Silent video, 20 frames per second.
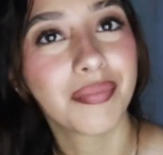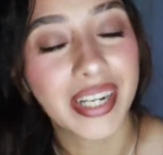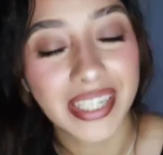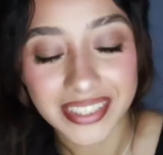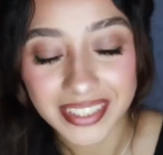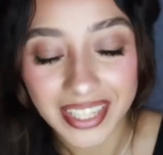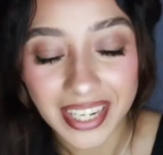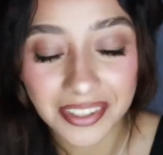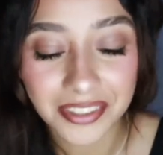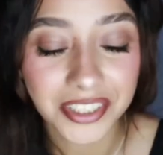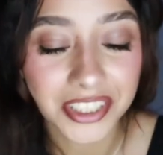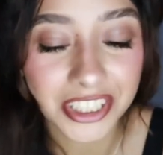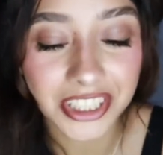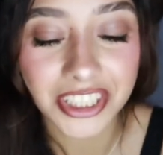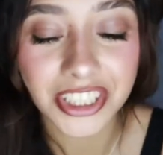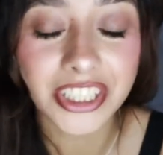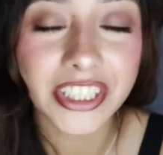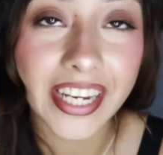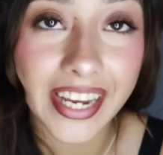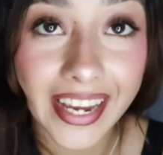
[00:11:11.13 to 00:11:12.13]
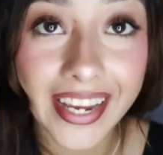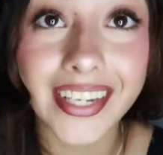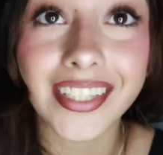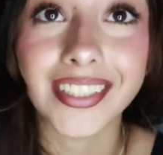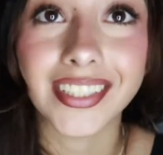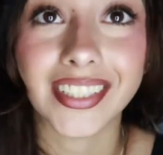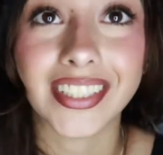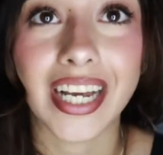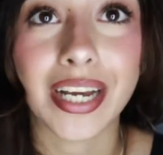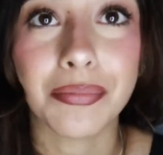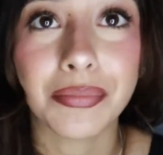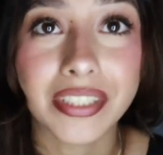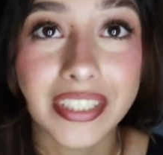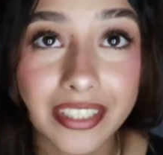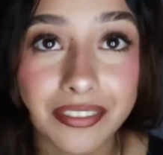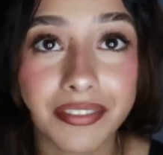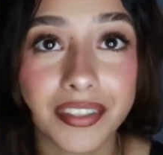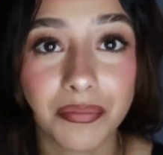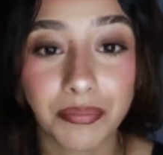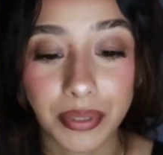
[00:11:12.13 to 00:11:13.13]
My style just changed. I'm
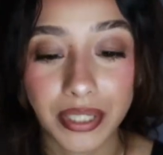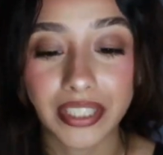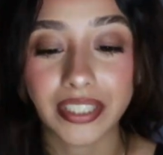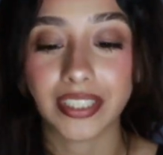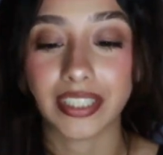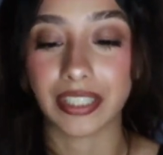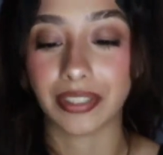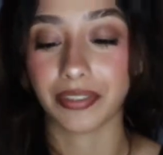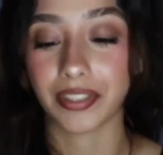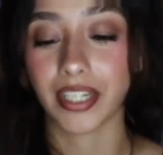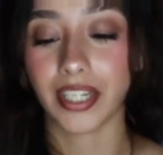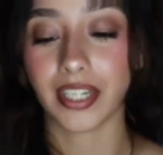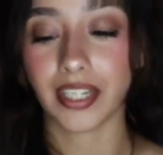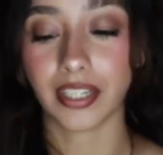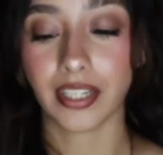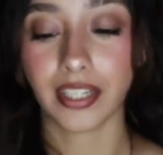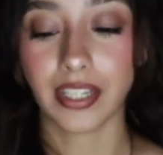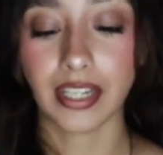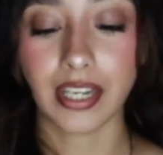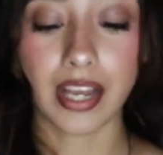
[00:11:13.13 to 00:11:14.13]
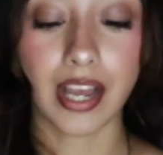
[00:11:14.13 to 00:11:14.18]
a different person, okay?